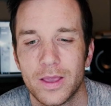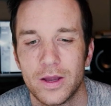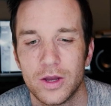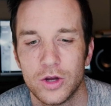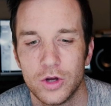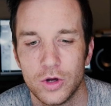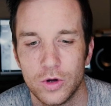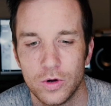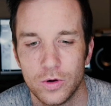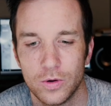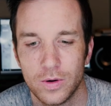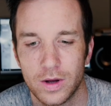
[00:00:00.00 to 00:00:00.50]

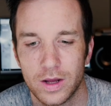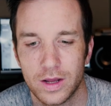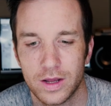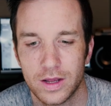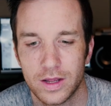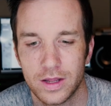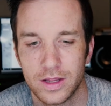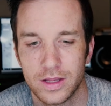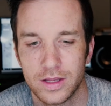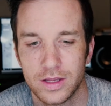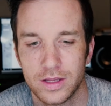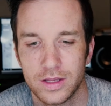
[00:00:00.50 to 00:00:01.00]
who
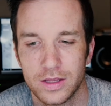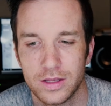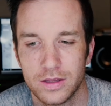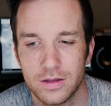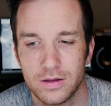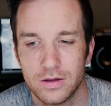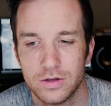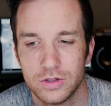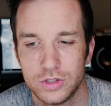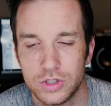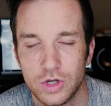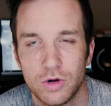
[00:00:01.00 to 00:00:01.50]

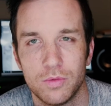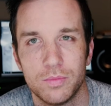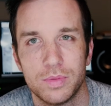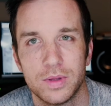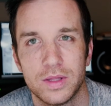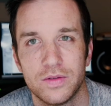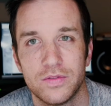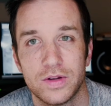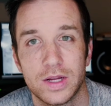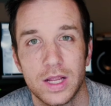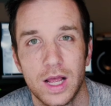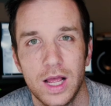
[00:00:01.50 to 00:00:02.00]
don't
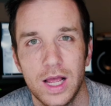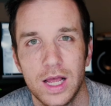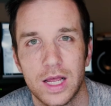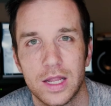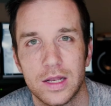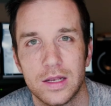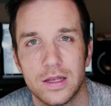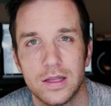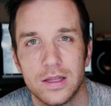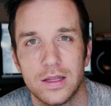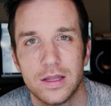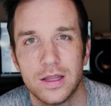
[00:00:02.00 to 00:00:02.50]
believe in
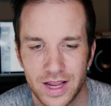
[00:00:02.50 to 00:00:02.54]
God.